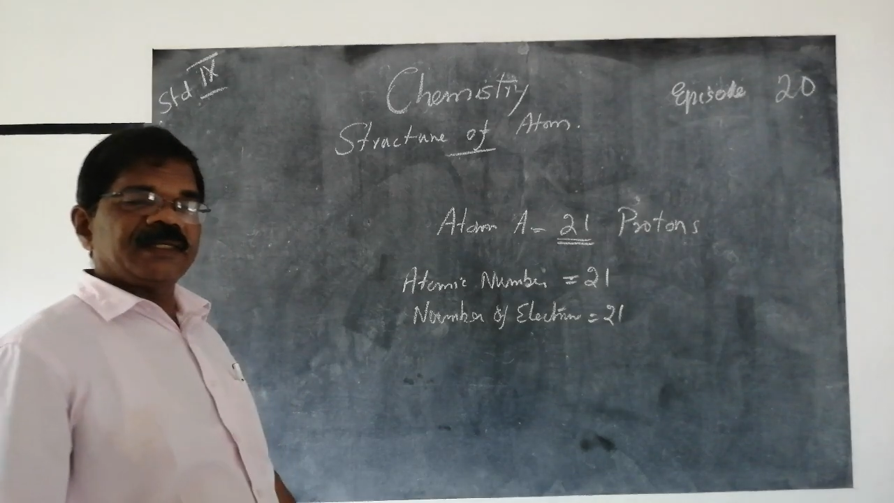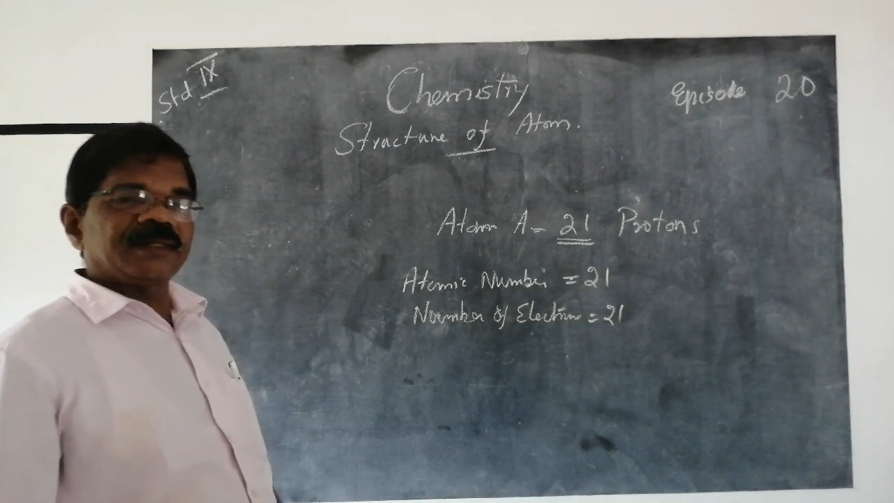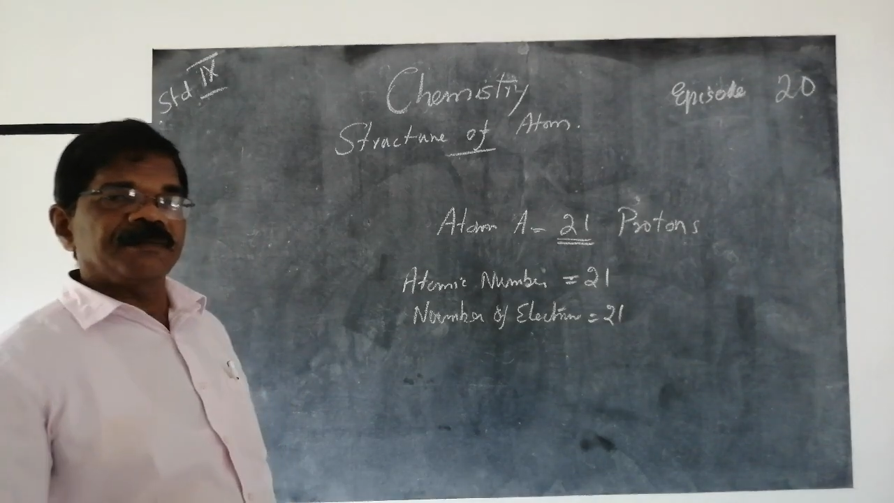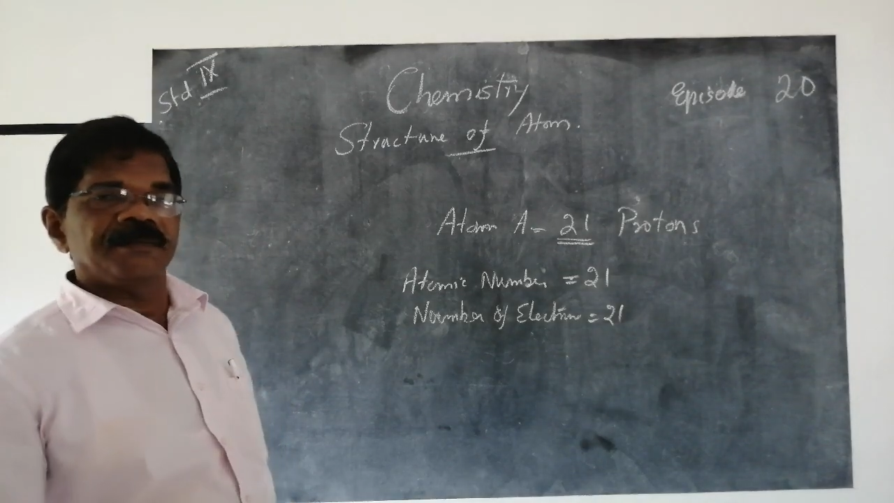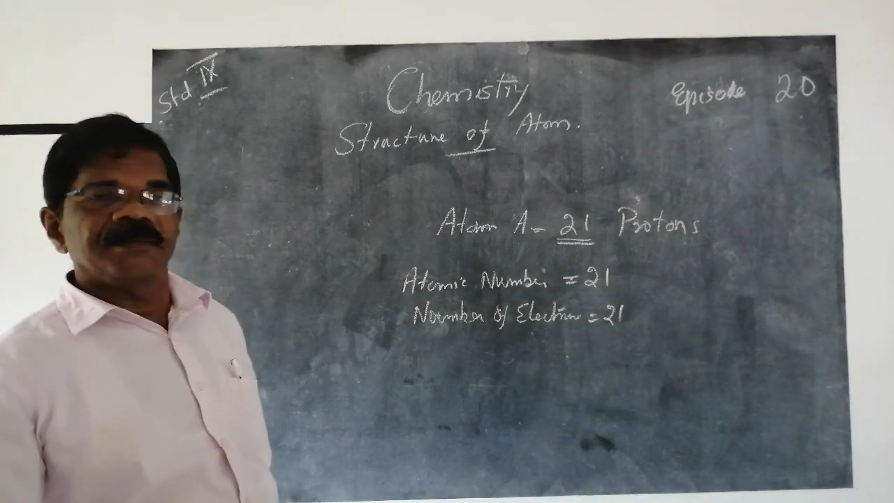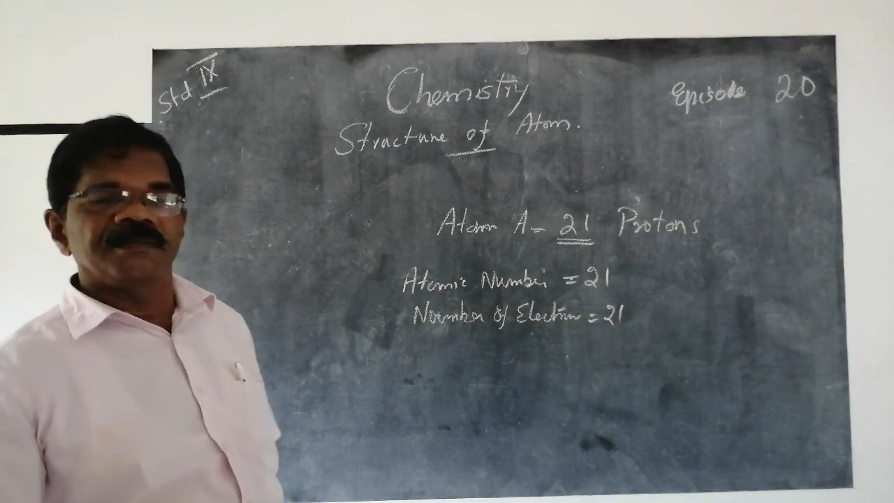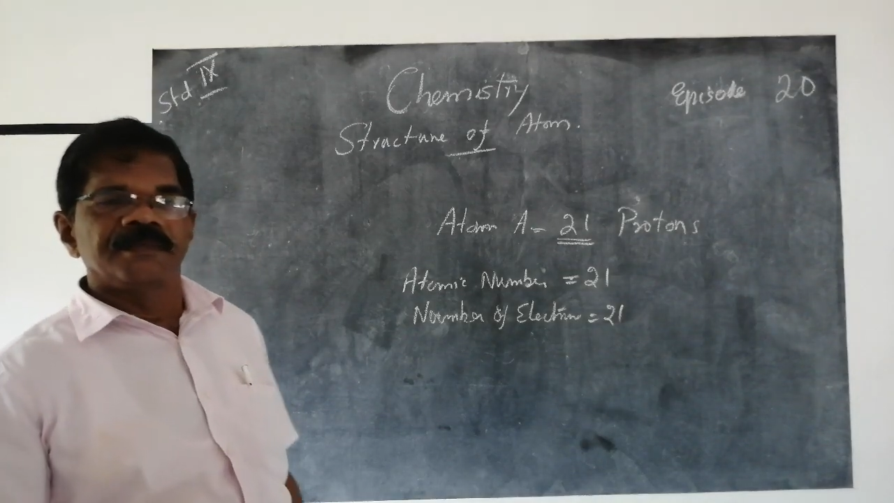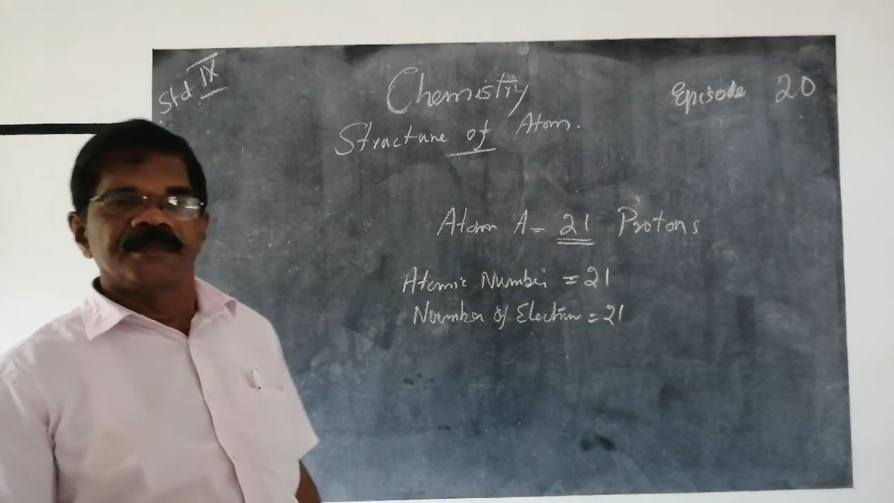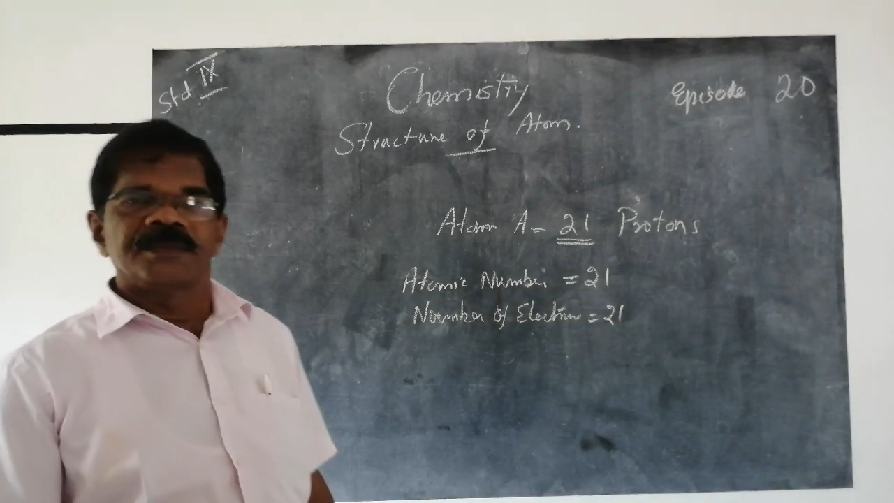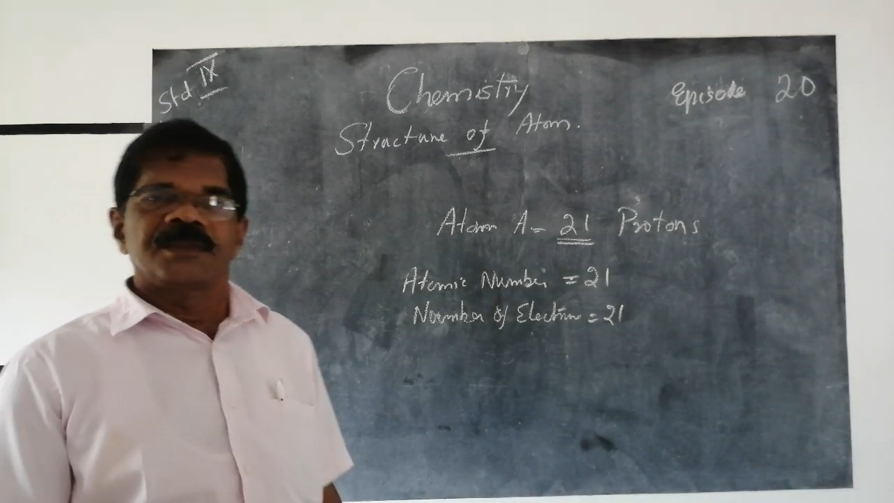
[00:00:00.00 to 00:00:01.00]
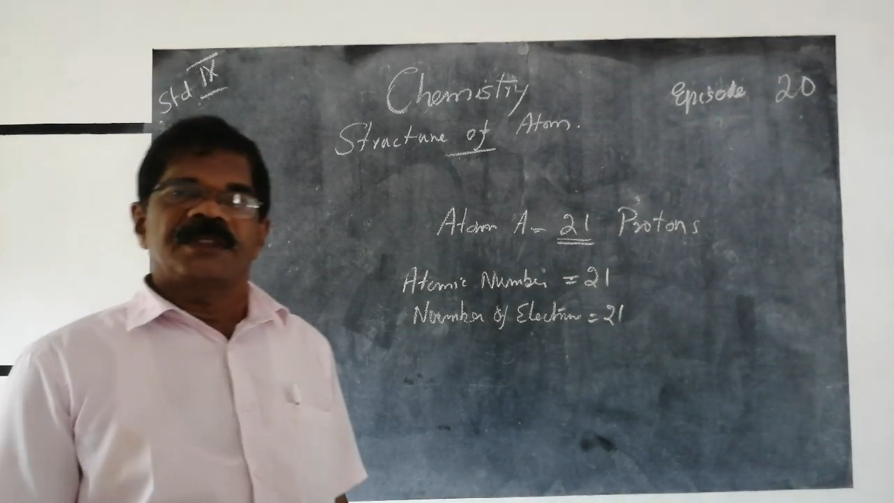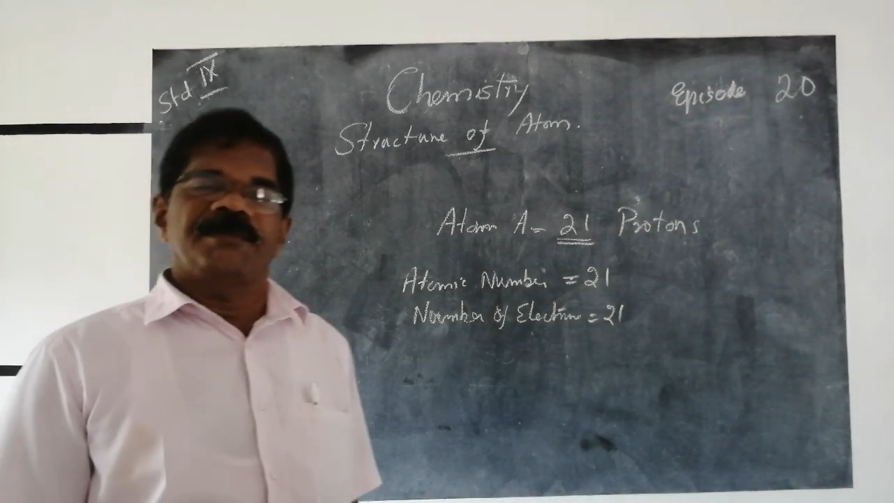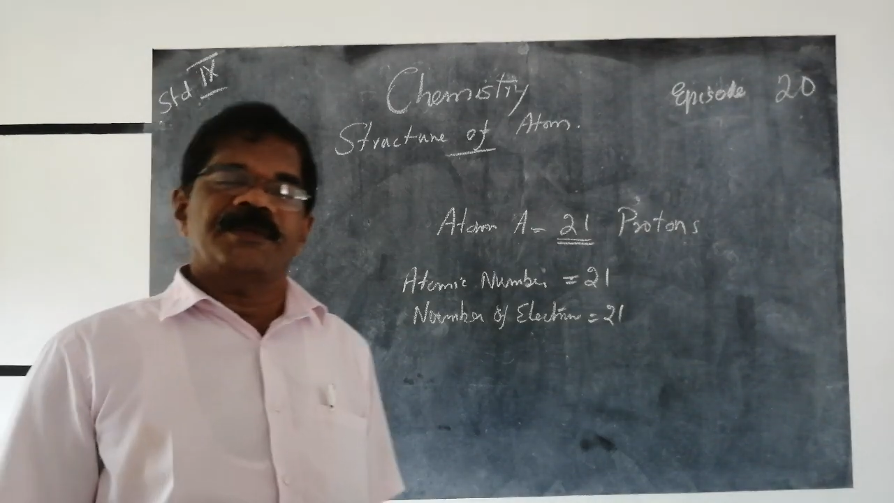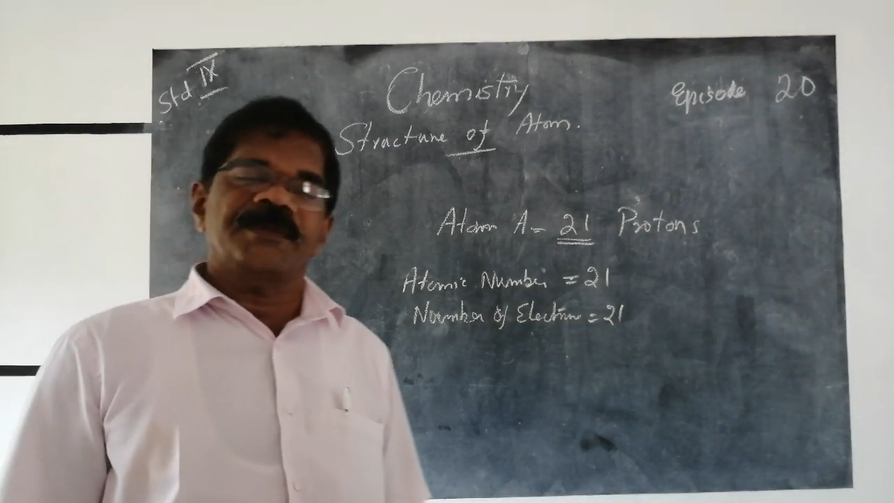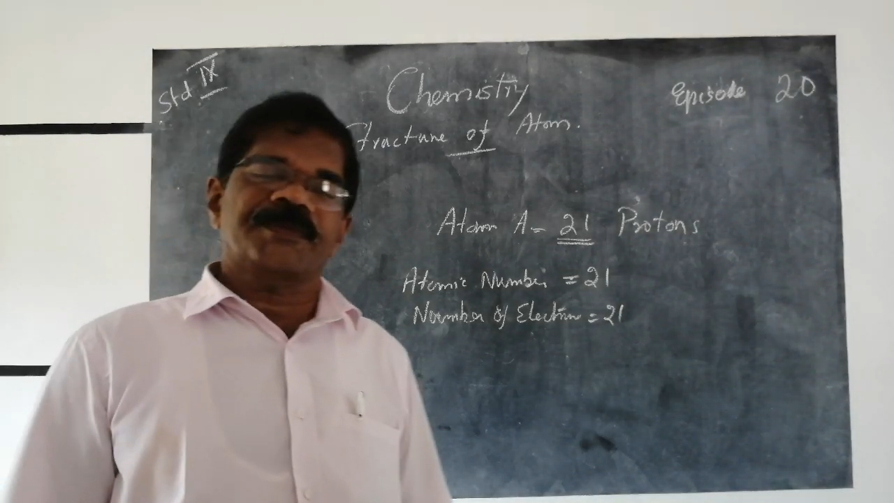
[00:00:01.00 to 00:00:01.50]
atom,
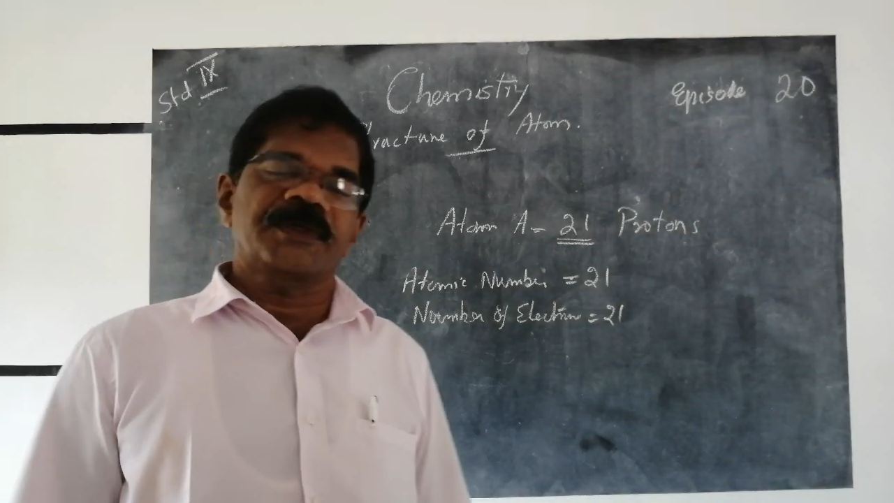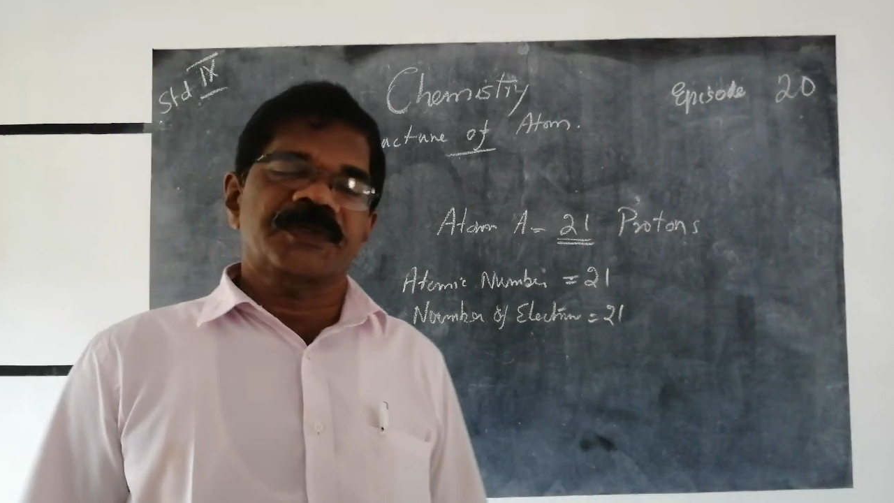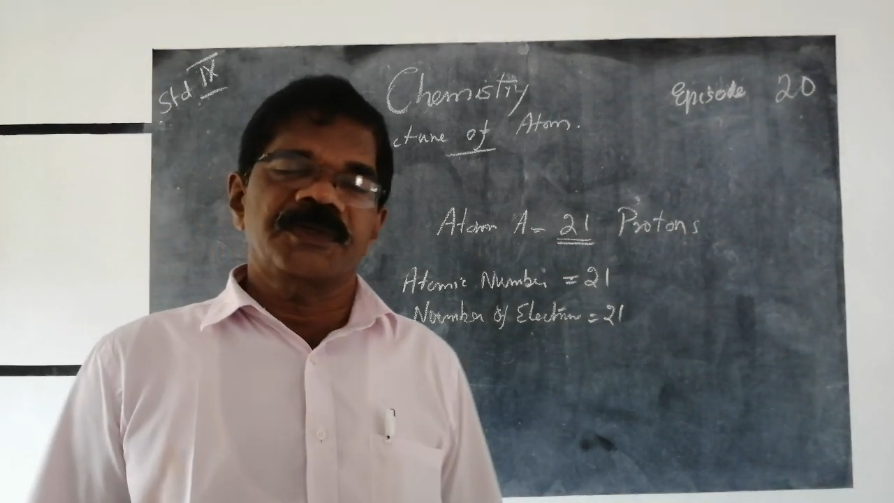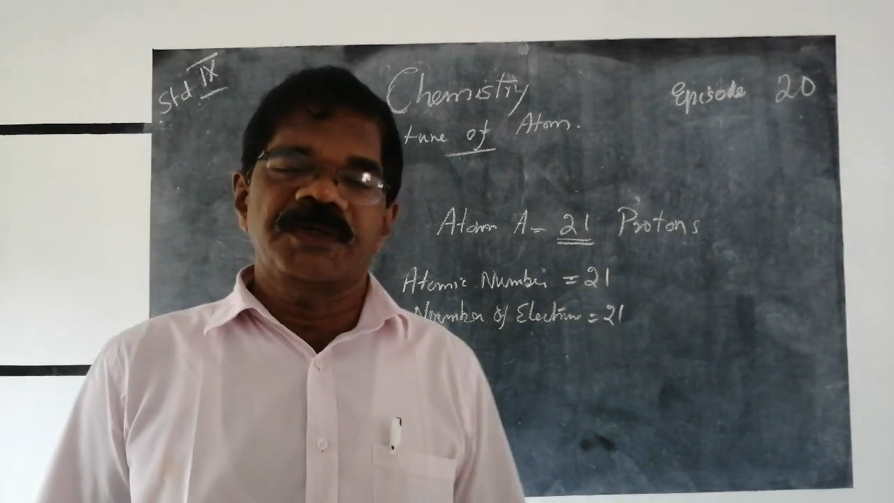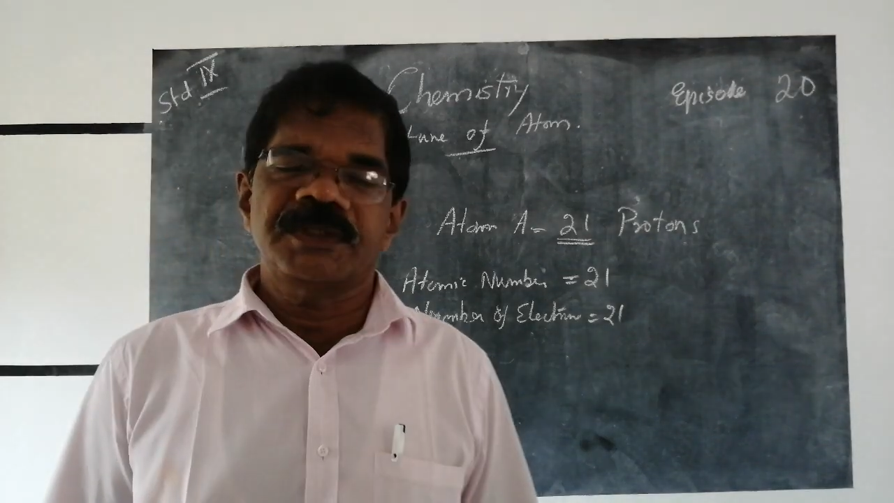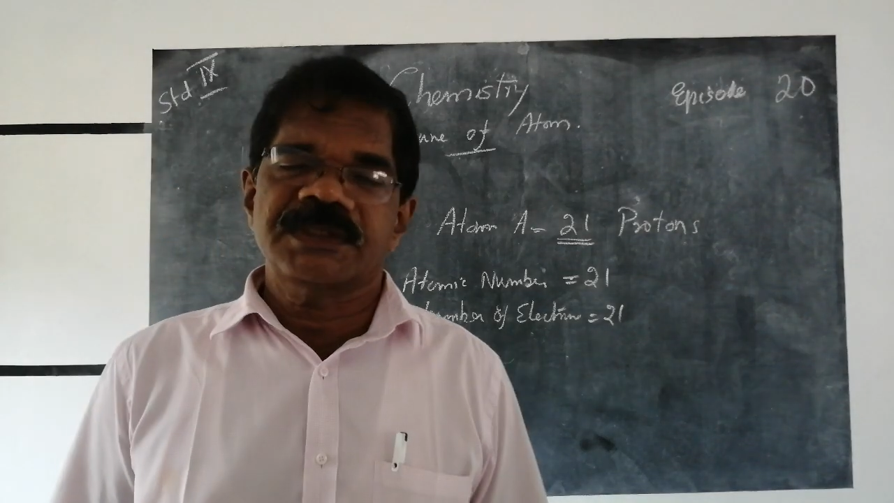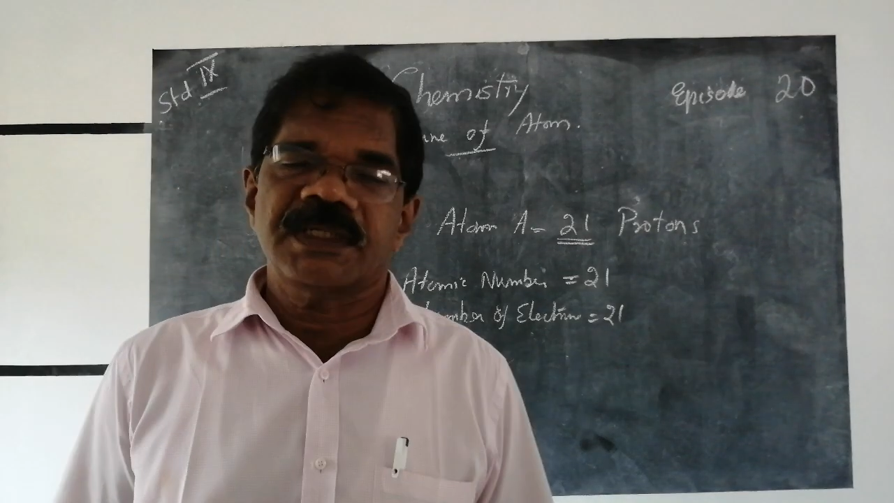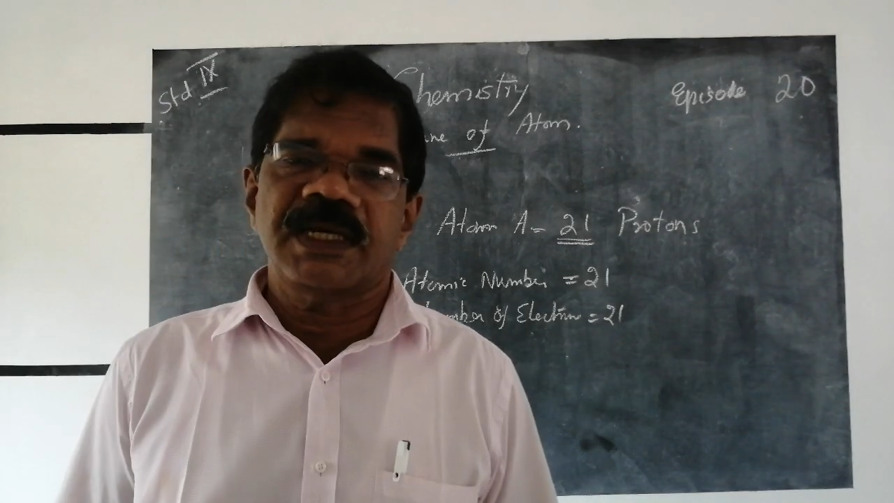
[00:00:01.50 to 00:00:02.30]
number of protons